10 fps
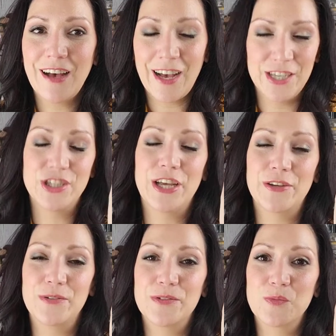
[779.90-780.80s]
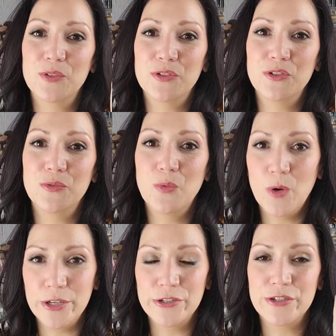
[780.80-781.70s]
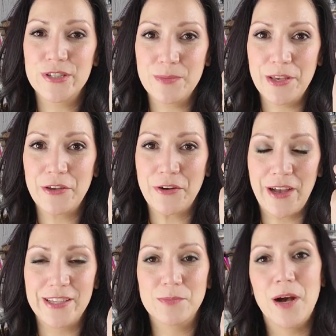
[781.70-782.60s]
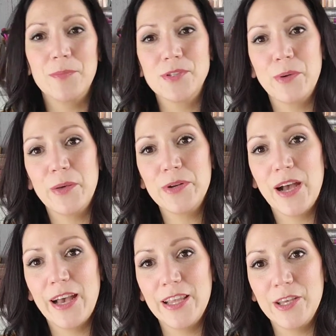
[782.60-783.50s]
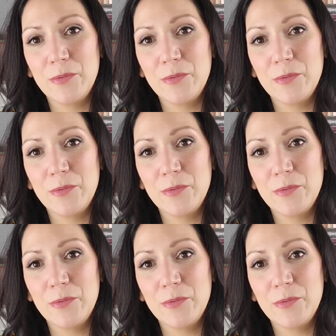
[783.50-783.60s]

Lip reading: eyeshadows will do wonders to make your eyes pop. So I would highly